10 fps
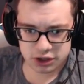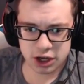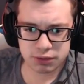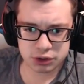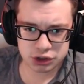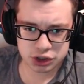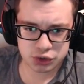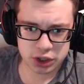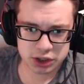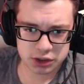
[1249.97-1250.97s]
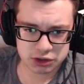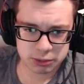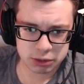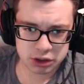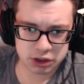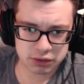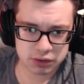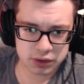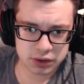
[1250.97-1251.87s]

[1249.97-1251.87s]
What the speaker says: off with just Dragon Tails, I believe.